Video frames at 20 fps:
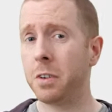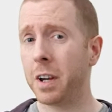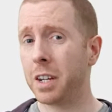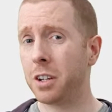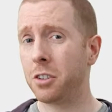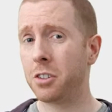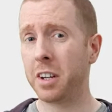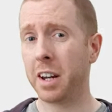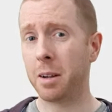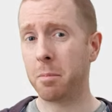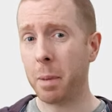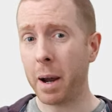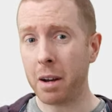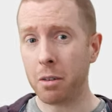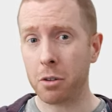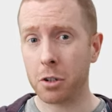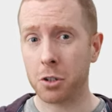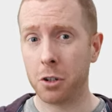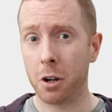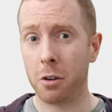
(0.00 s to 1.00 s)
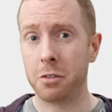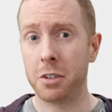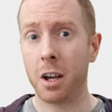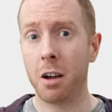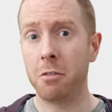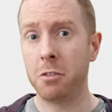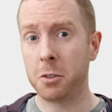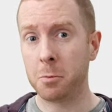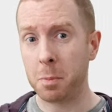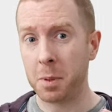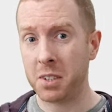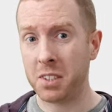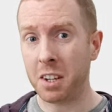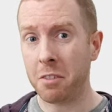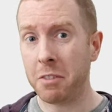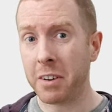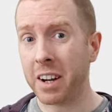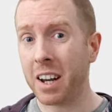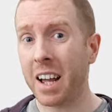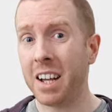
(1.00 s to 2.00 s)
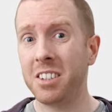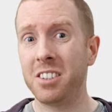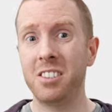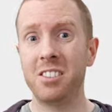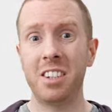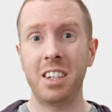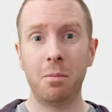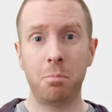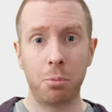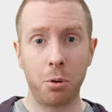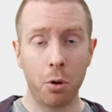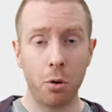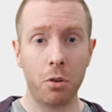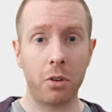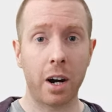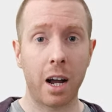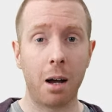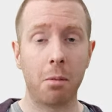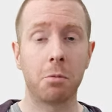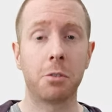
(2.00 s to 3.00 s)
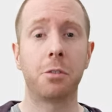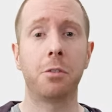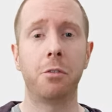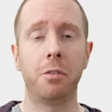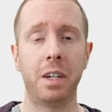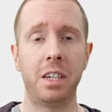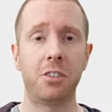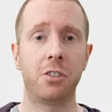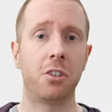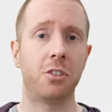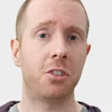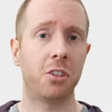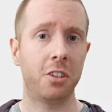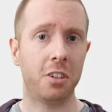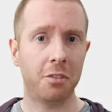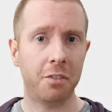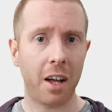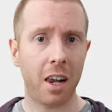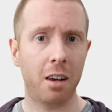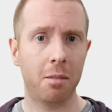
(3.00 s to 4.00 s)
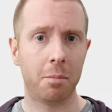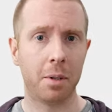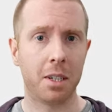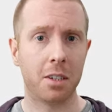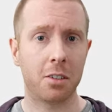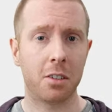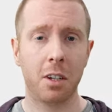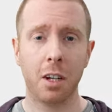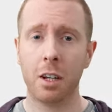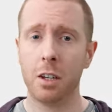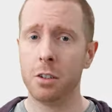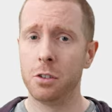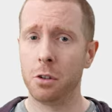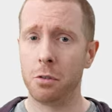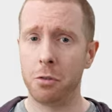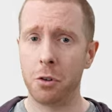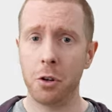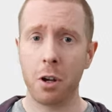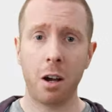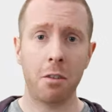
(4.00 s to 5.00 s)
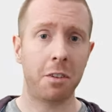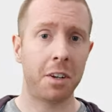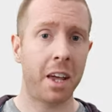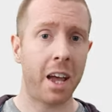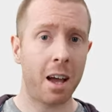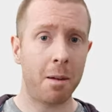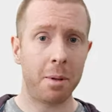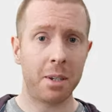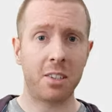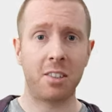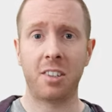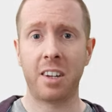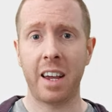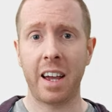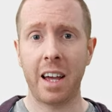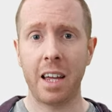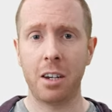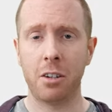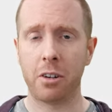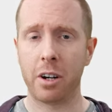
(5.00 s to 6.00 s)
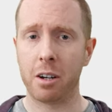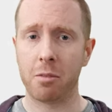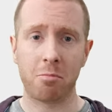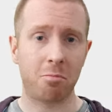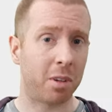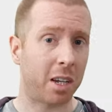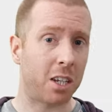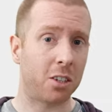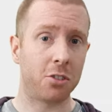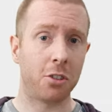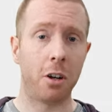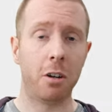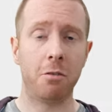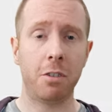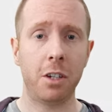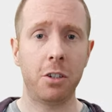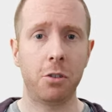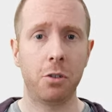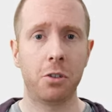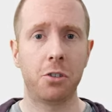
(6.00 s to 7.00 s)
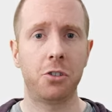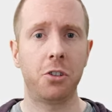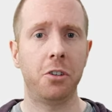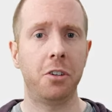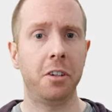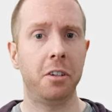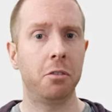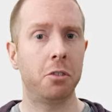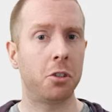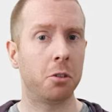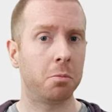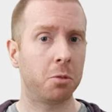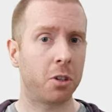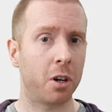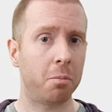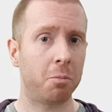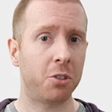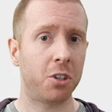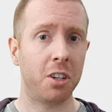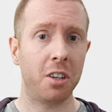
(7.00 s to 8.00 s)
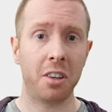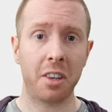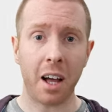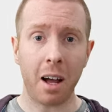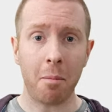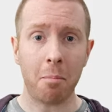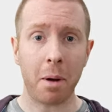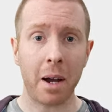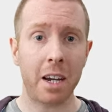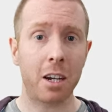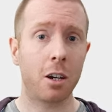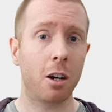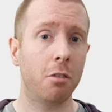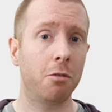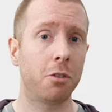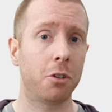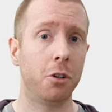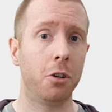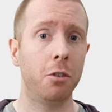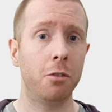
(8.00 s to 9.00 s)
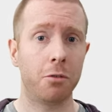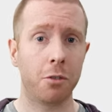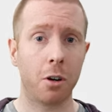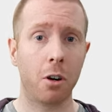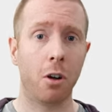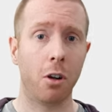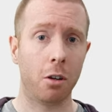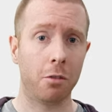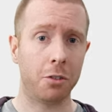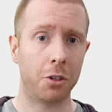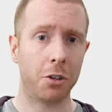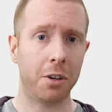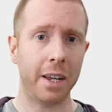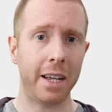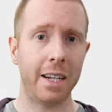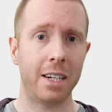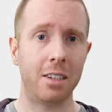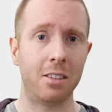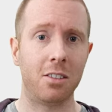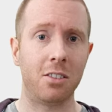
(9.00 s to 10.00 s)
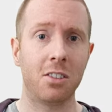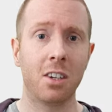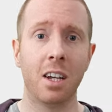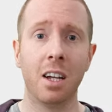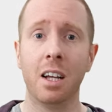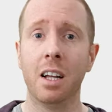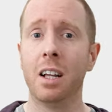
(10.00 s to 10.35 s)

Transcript: vendors like Microsoft have specific licensing programs for research and development. So if you have an M S D N, or I think it's now a Visual Studio subscription, that might cover you for all of your needs.